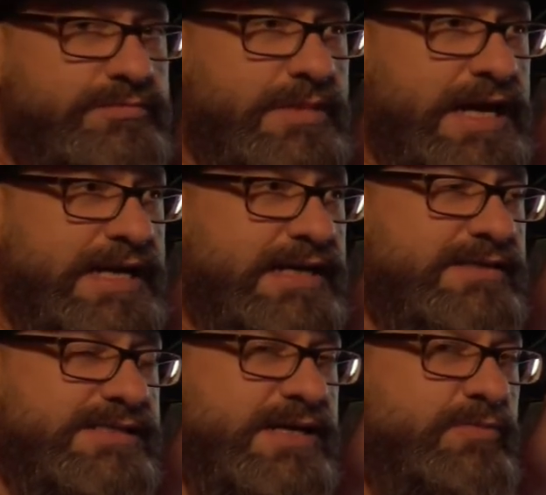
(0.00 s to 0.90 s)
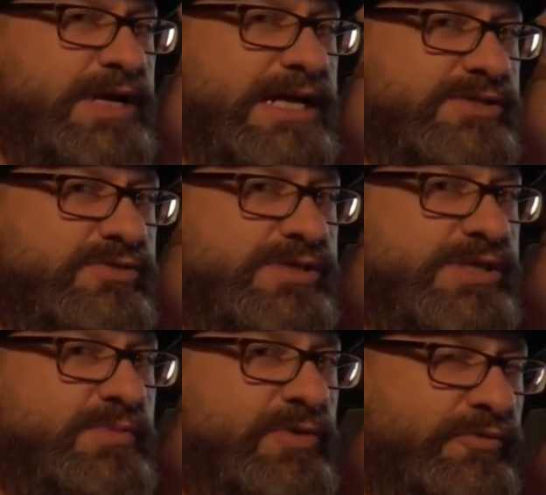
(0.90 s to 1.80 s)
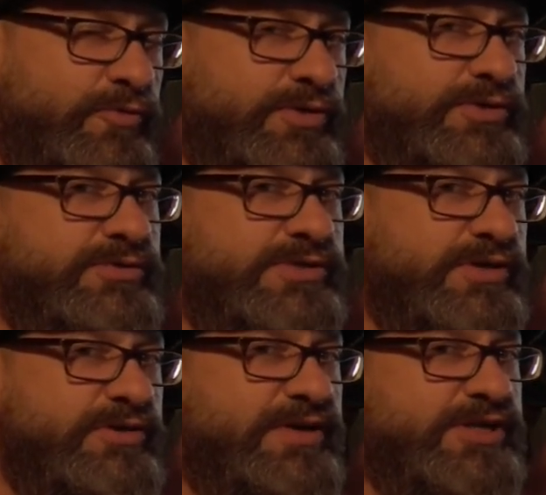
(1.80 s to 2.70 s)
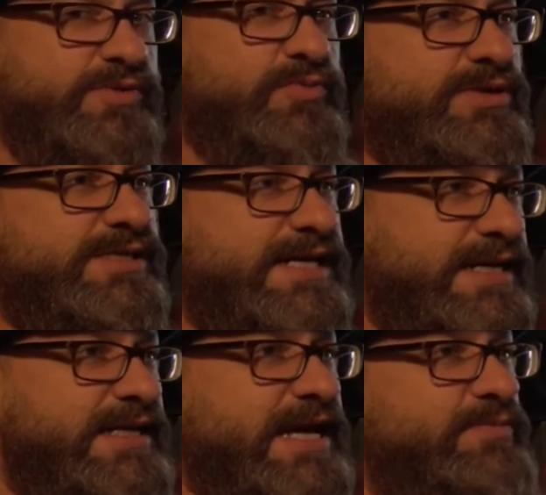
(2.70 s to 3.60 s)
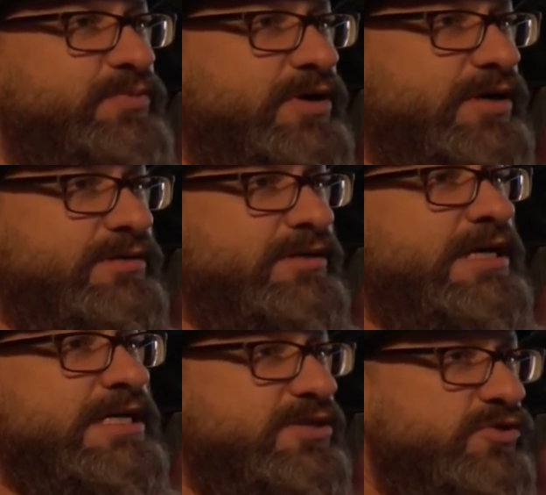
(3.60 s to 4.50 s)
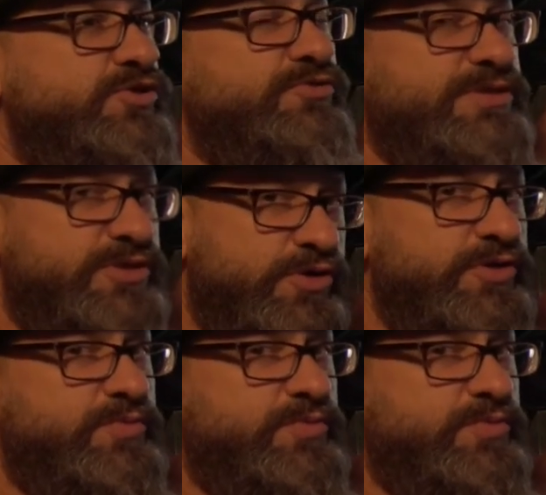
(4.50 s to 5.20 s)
and someone has used it before you, so you've actually second-hand product, so you should return the